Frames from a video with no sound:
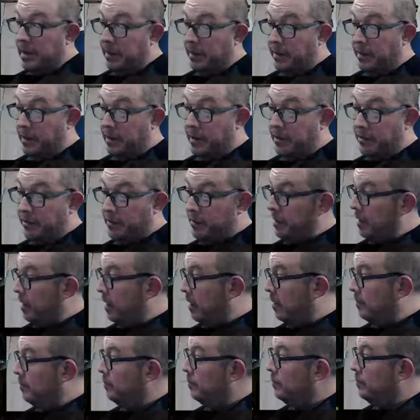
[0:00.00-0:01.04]
this
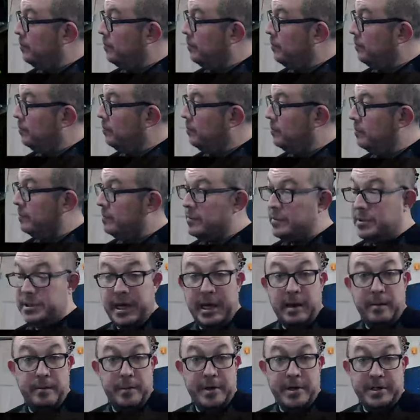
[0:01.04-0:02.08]
um,
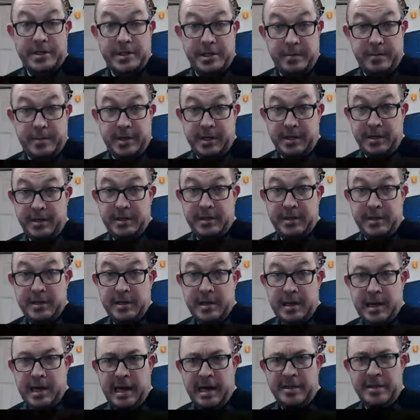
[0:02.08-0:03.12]
tape PCB,
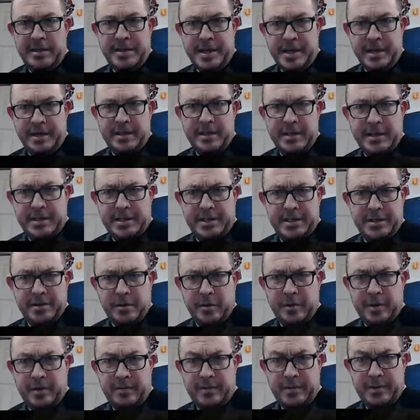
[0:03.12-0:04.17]
I think this is
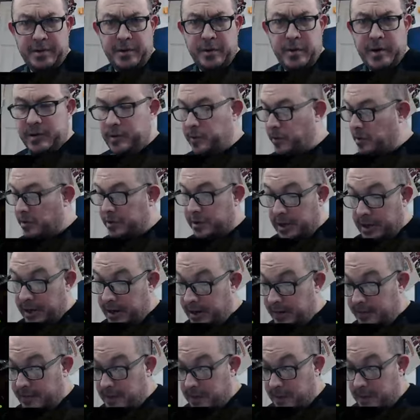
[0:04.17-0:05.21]
only for the US version. I
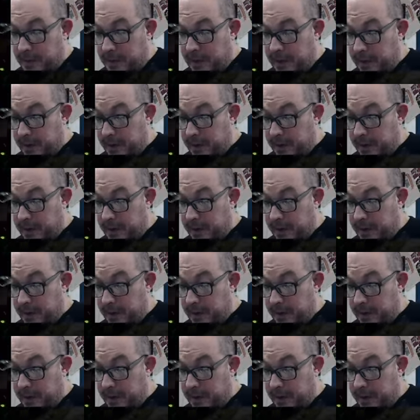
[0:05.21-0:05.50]
have to look at